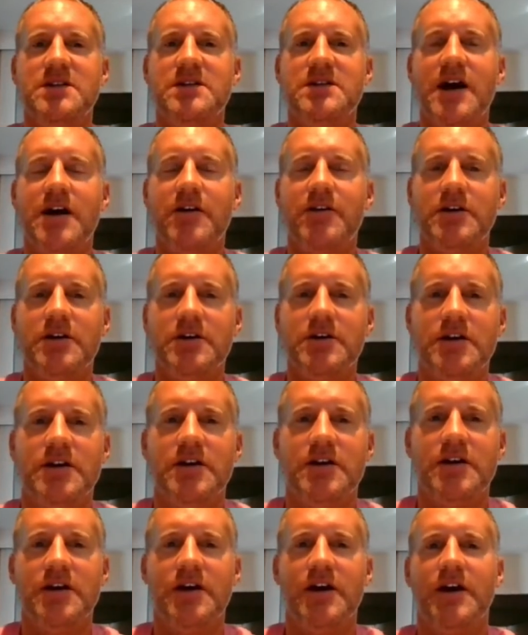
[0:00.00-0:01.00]
Daryl,
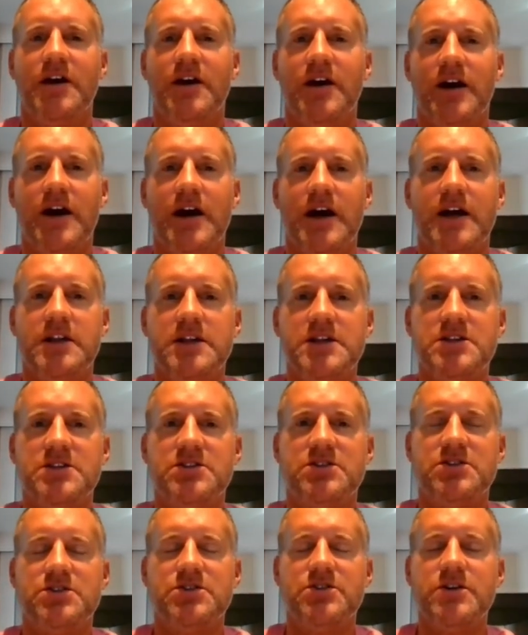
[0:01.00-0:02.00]
and it's
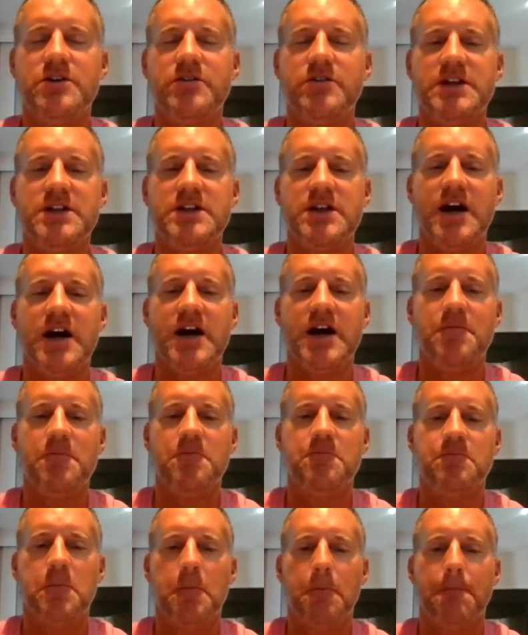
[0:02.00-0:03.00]
story time.
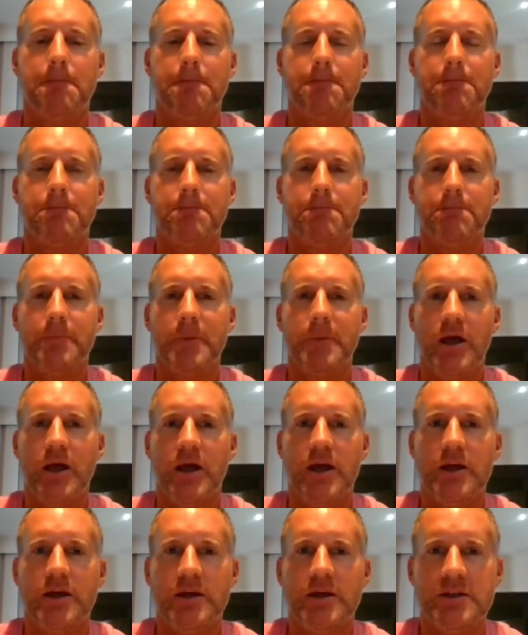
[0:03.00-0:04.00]

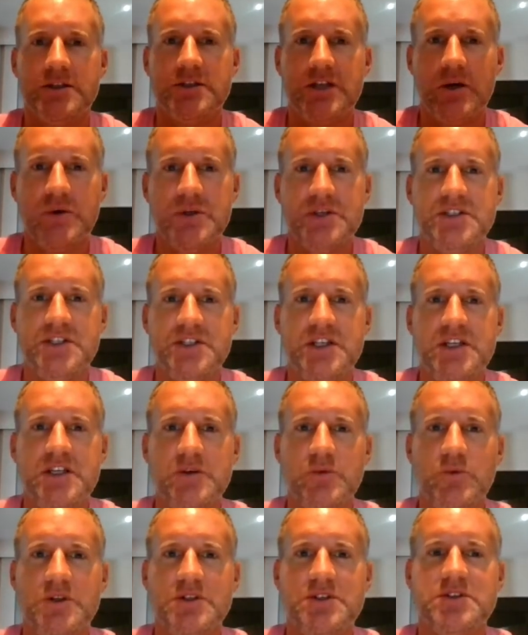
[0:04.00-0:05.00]
Shall we see
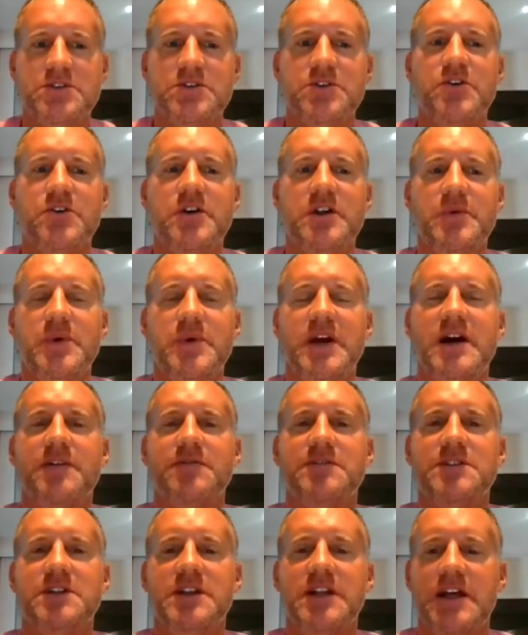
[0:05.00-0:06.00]
what story we
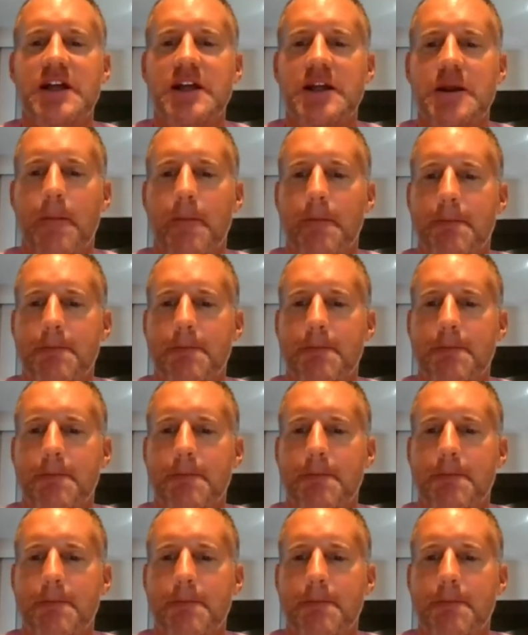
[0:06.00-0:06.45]
have today?